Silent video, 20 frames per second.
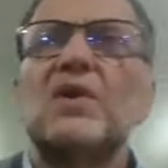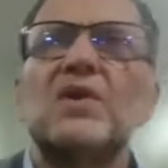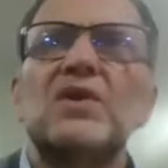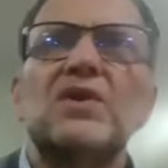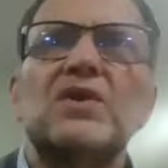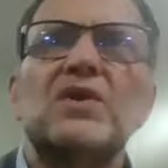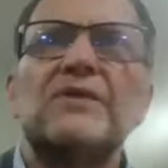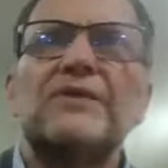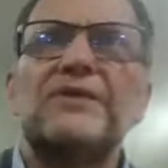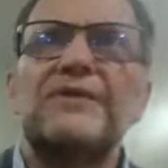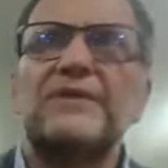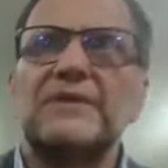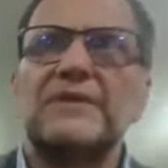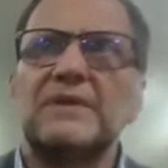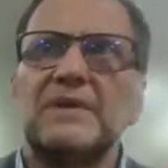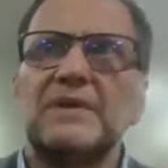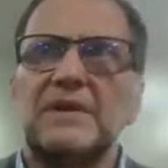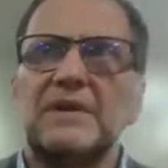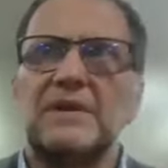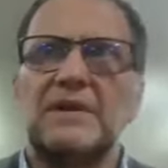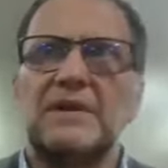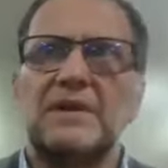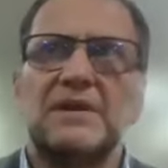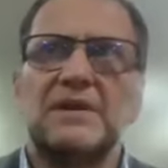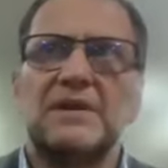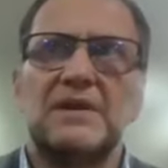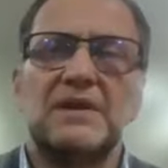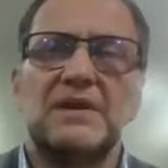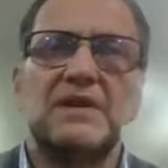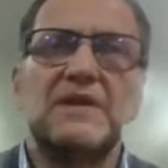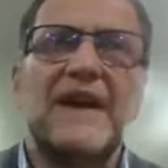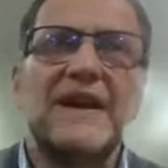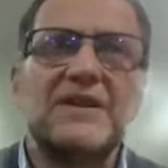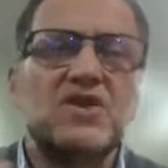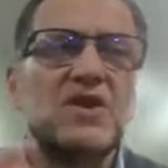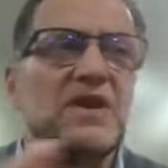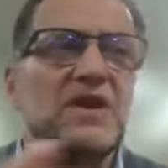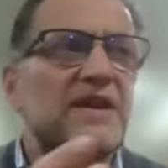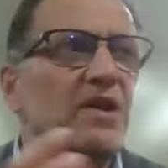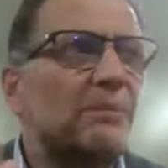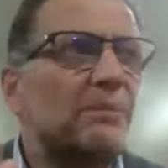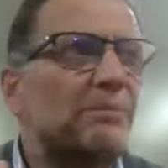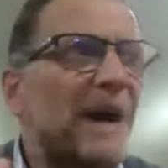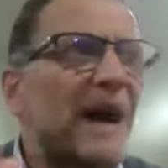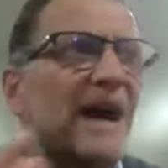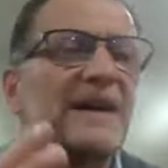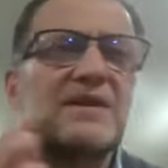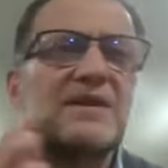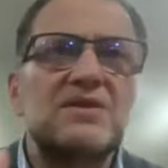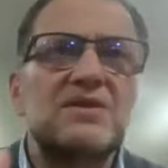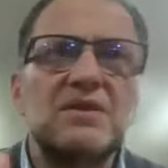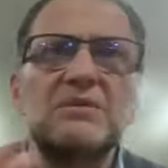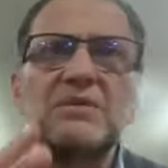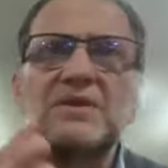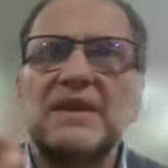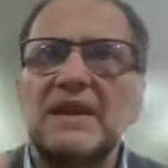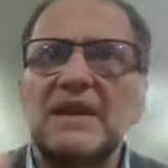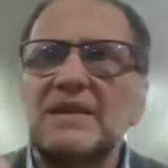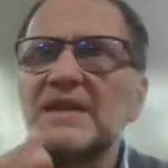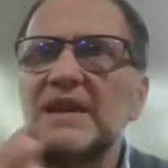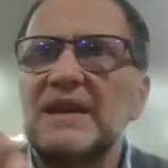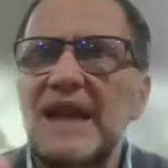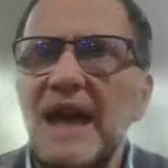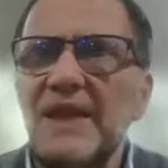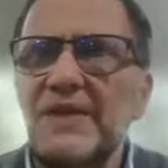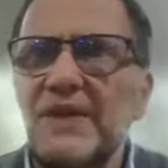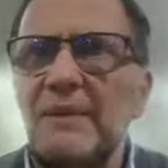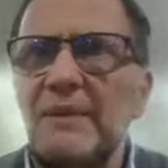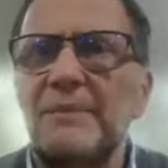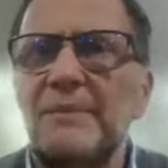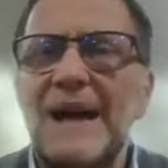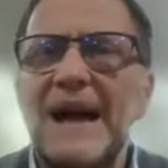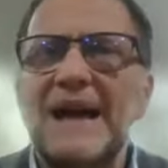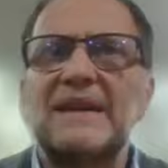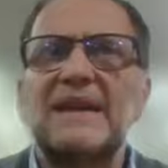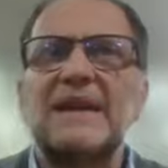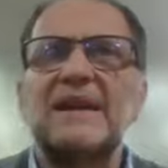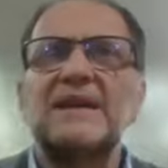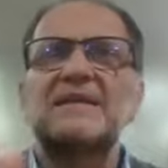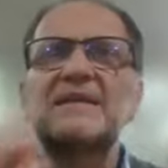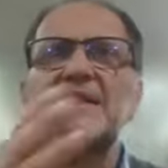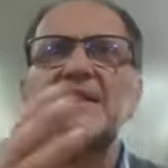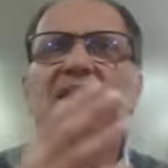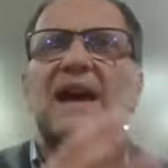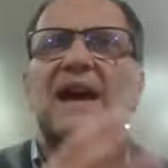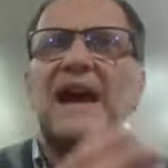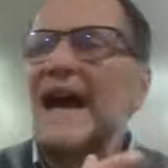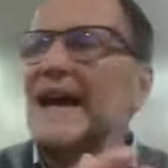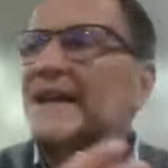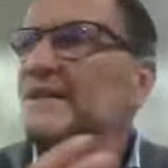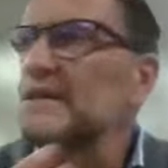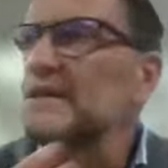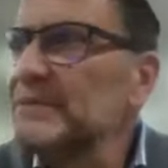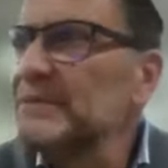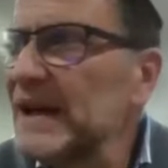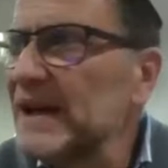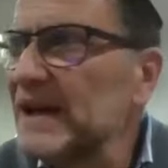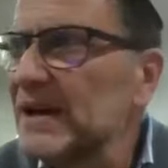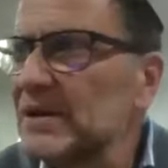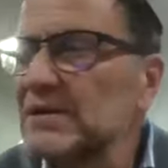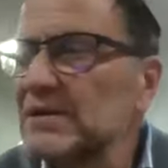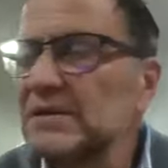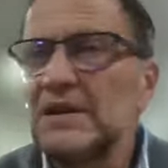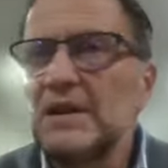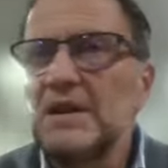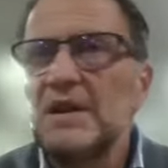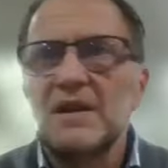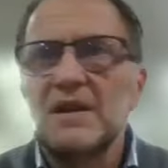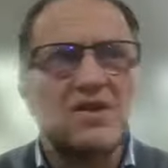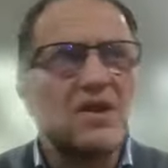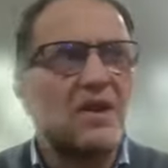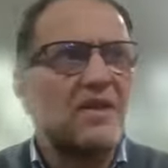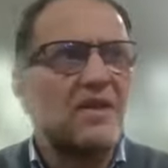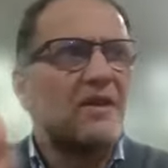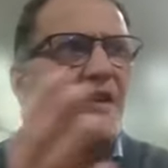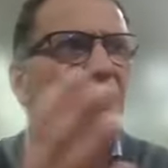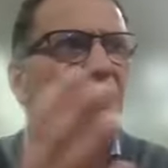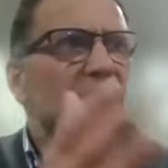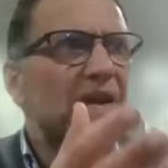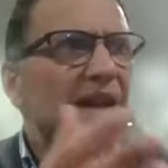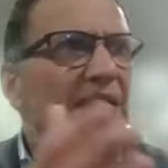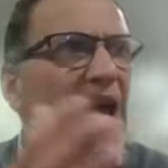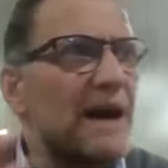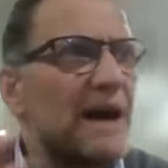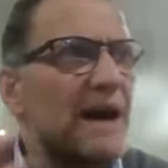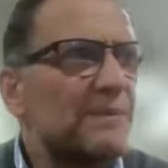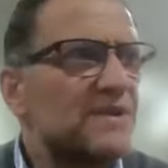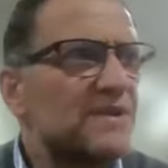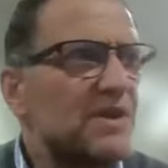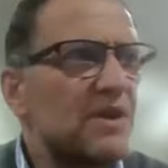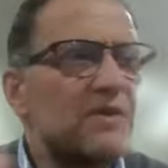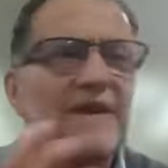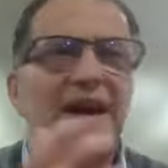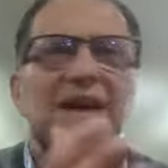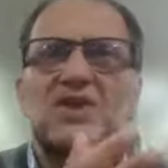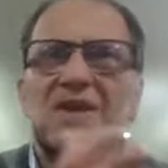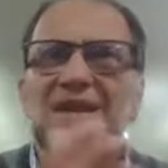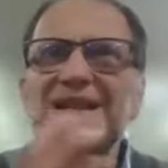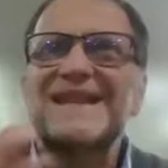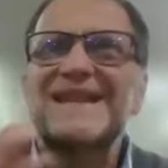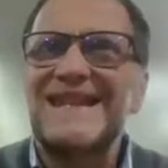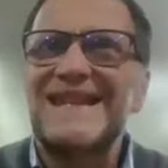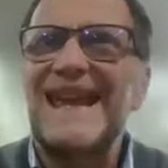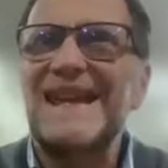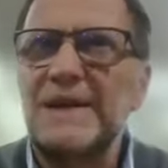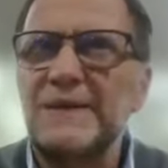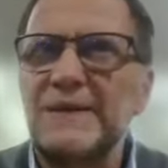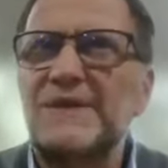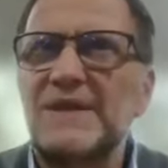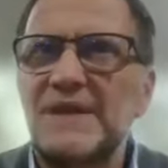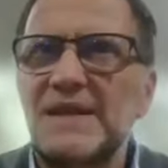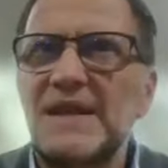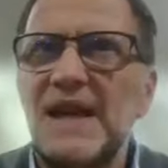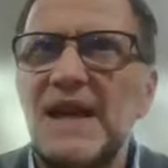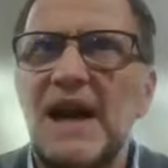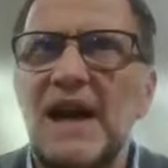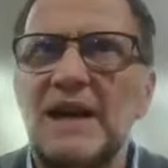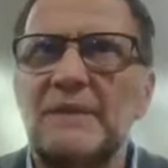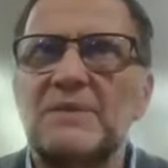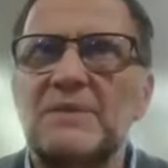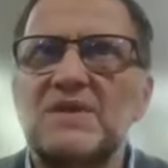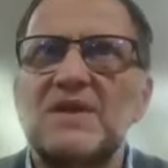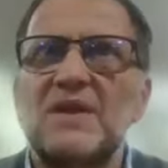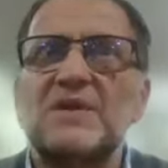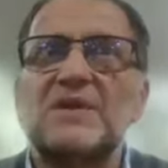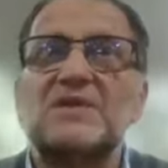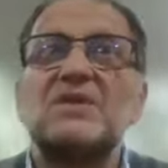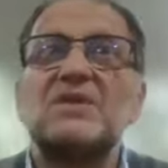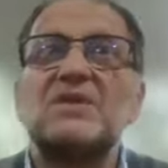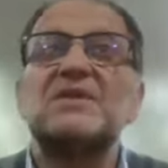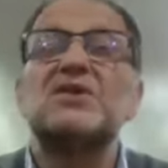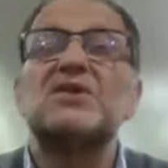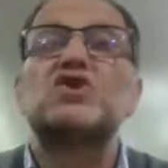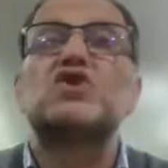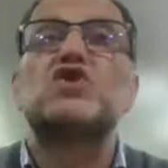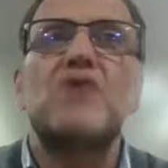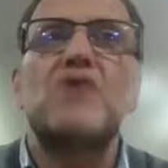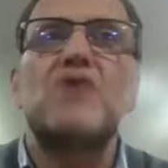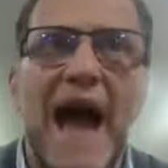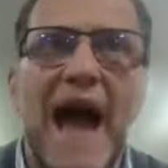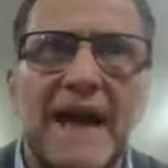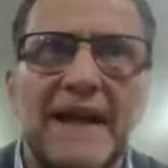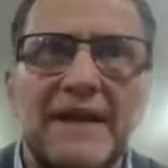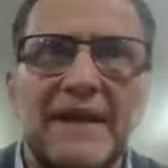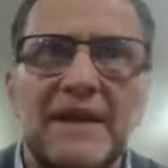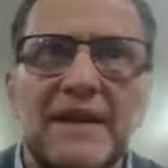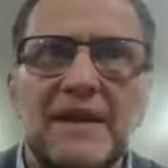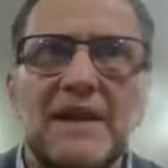you've you've actually combined two things together, Magid and the meal, so they're overlapped. They've actually saved time, so it doesn't drag.